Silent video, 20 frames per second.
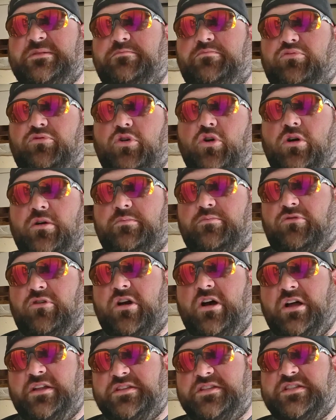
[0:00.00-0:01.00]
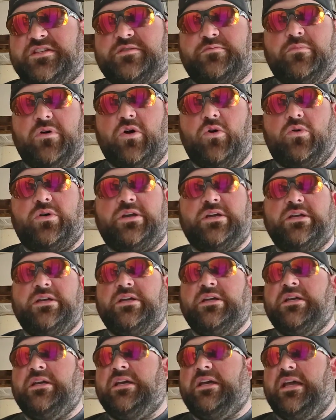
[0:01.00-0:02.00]
Bronze Smoke,
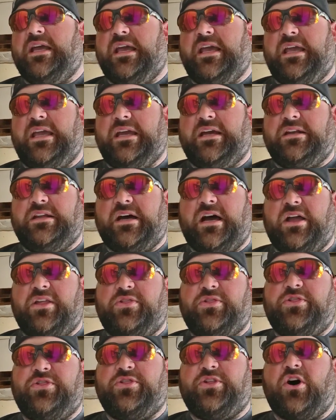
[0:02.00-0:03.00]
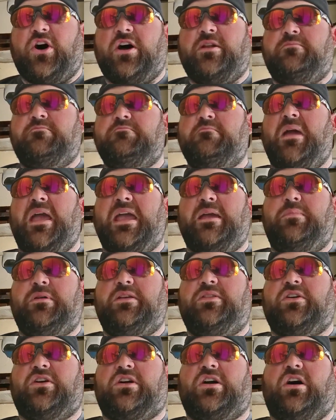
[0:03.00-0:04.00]
and I thought maybe
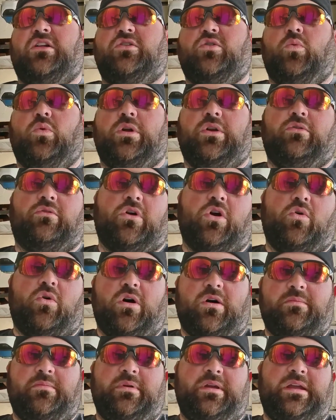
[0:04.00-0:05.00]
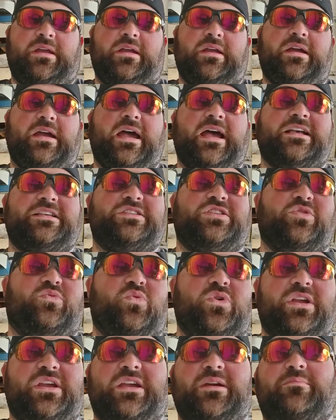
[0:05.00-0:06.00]
the color would grow on me as the
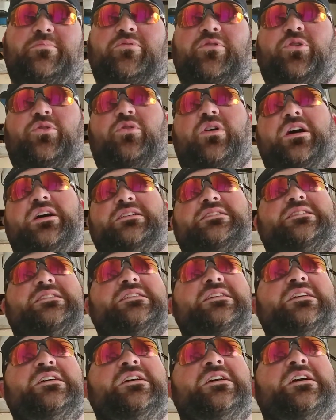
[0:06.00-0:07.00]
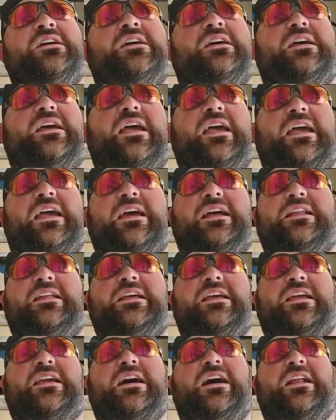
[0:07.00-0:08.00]
weekend progressed, and
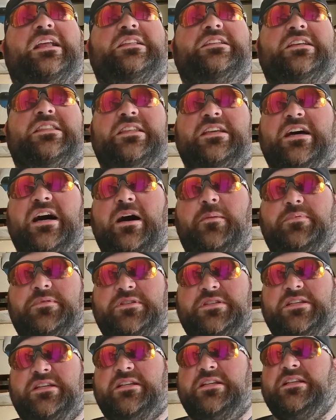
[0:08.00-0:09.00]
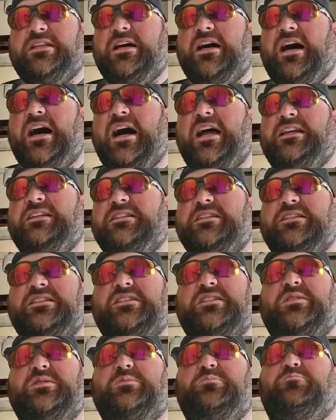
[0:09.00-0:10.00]
it kind of did the opposite. I
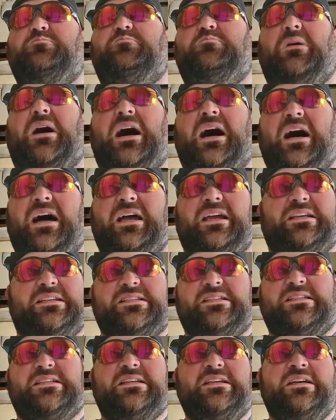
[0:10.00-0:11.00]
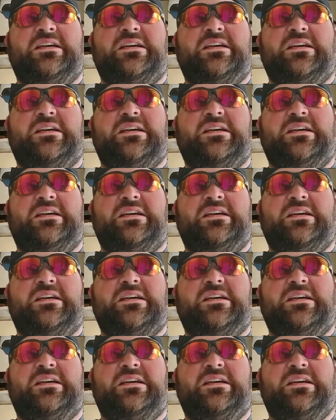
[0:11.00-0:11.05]
despise